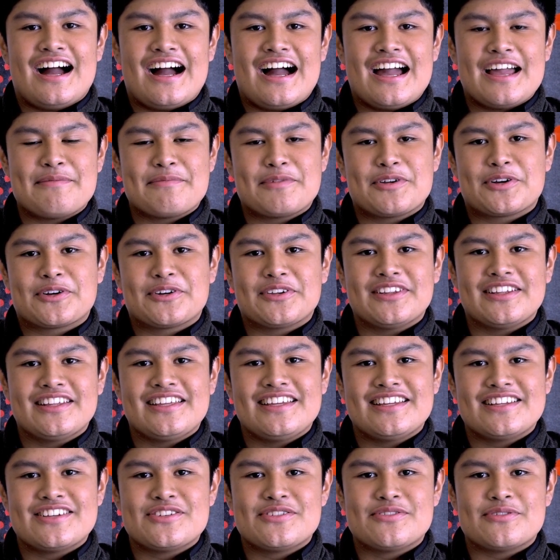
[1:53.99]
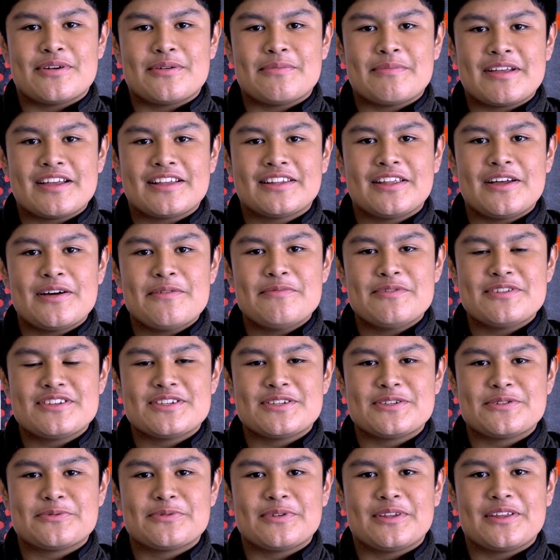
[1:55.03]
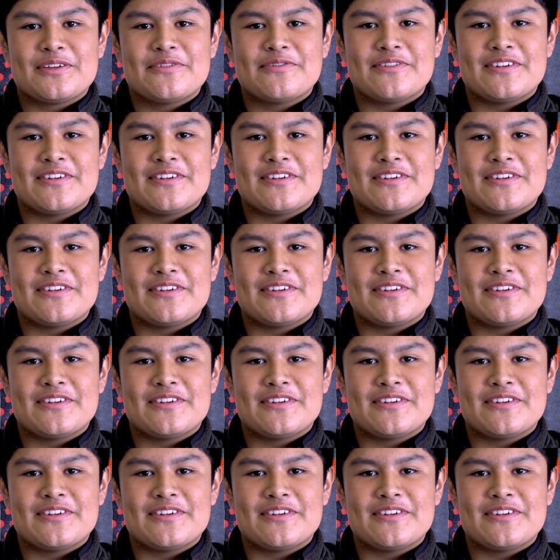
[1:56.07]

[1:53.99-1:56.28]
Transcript: I am currently in drumming club, which is really